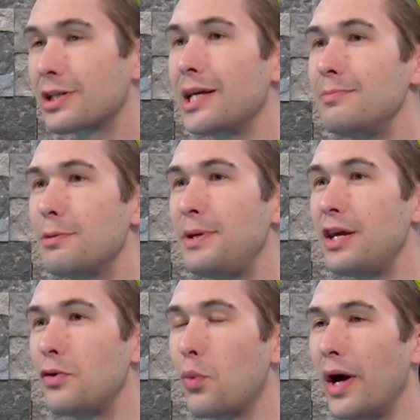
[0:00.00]
is claimed to
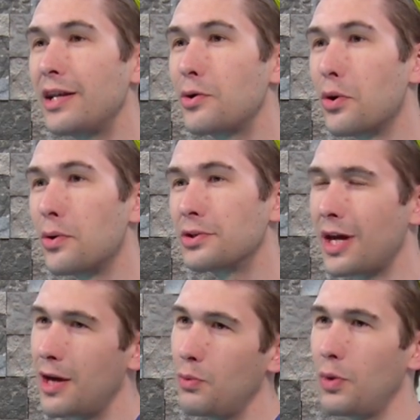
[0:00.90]
be in white gold
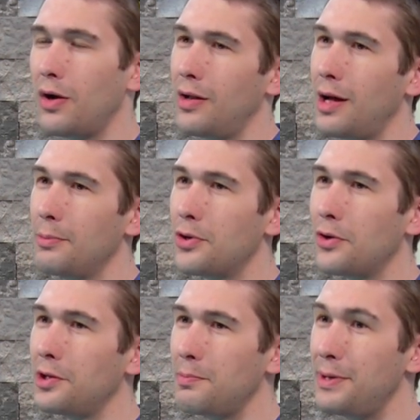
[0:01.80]
and well, I'm
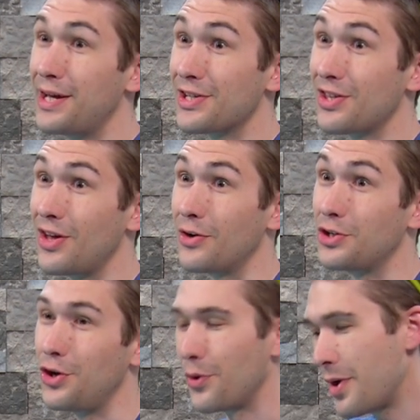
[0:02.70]
calling BS there
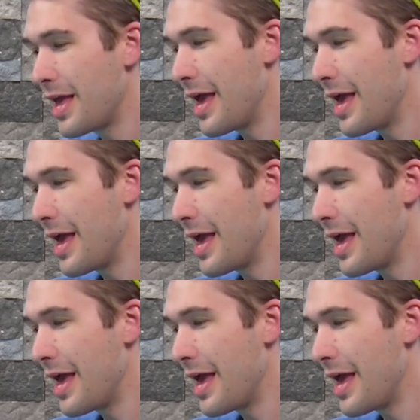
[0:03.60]
too.